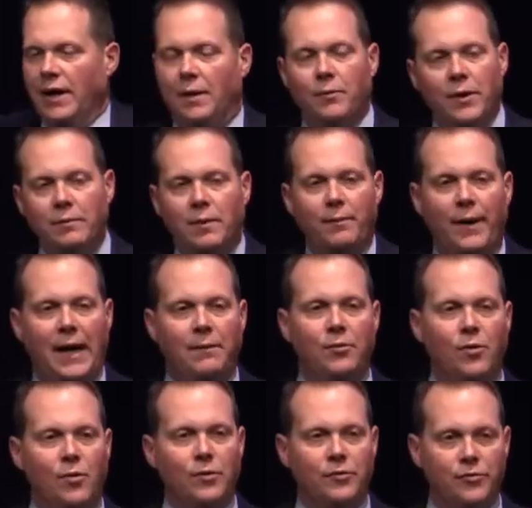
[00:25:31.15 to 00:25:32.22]
I'm reading my Bible,
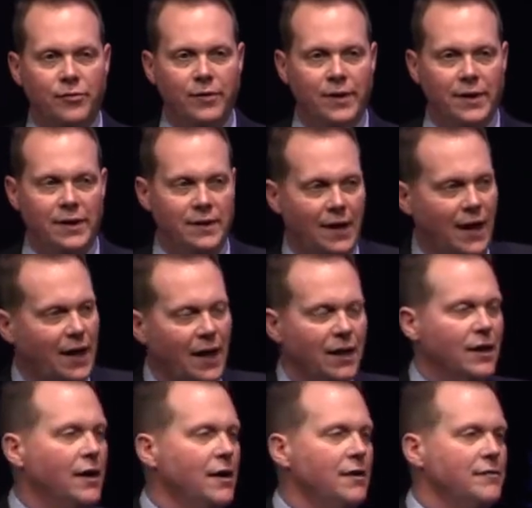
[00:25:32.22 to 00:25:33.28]
going through it, and I
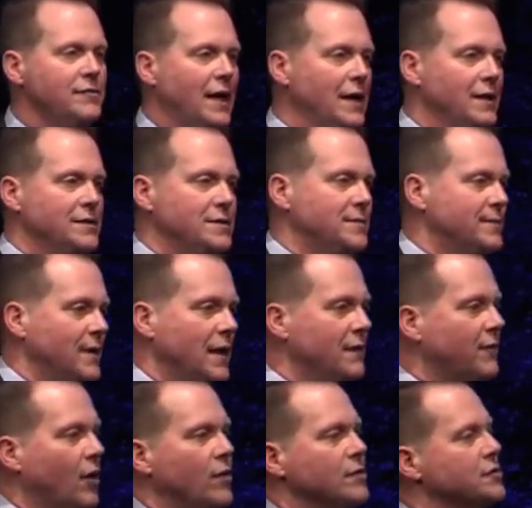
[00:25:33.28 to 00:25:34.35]
just
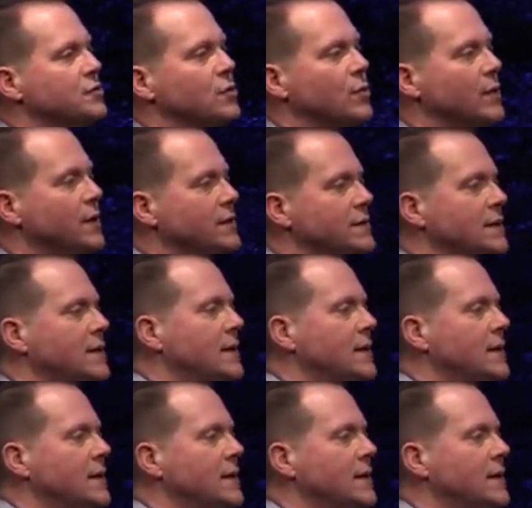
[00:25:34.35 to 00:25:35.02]
love all the stories.